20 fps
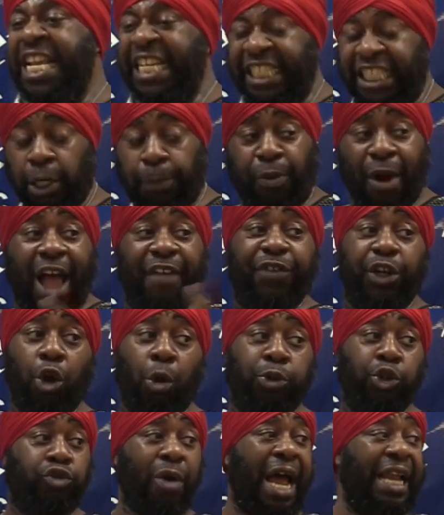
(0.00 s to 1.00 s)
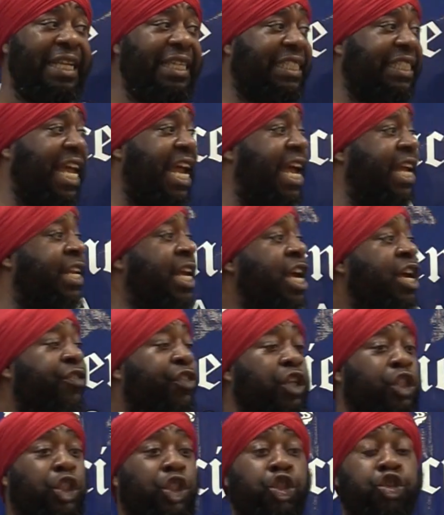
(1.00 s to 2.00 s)
See, the Prophet Noble Drew Ali said,
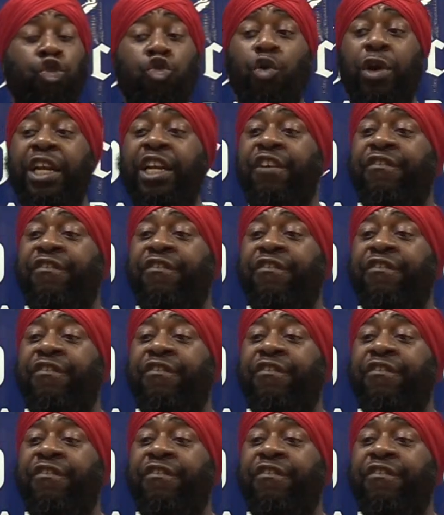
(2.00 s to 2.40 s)
the true and